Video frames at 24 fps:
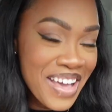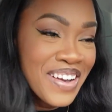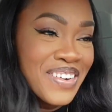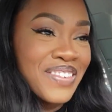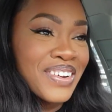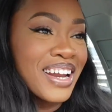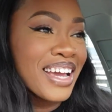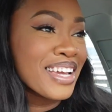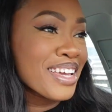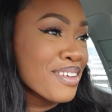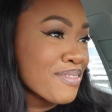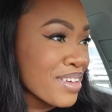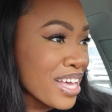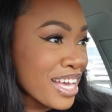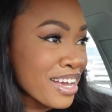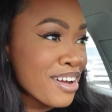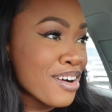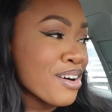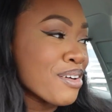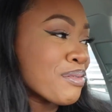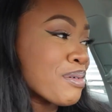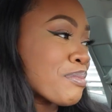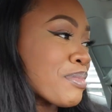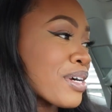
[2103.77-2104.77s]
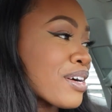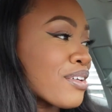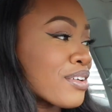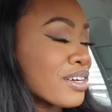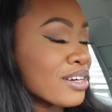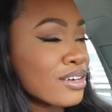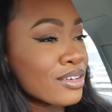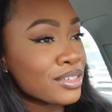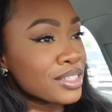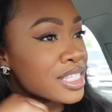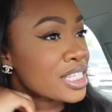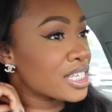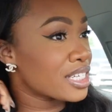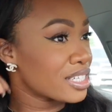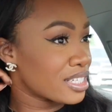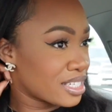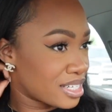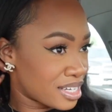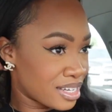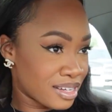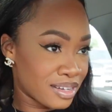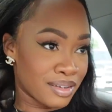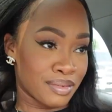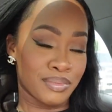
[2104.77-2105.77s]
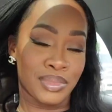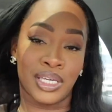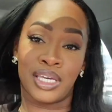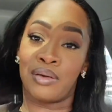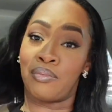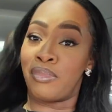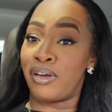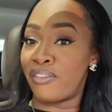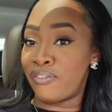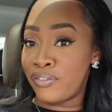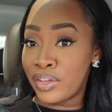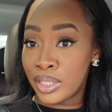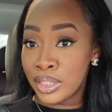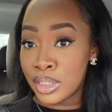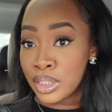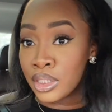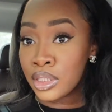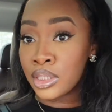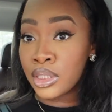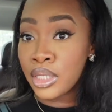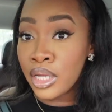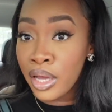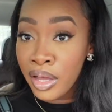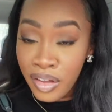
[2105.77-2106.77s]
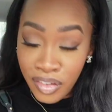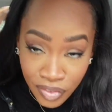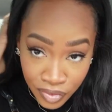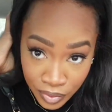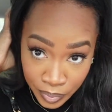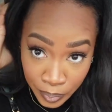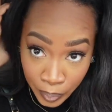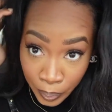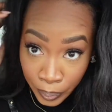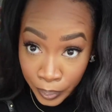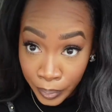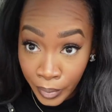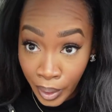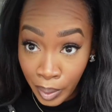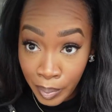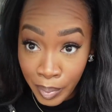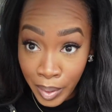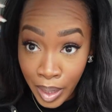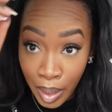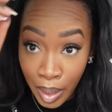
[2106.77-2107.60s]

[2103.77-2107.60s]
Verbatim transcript: When I get back home, I'm gonna go to Ulta and get my Fenty stuff, but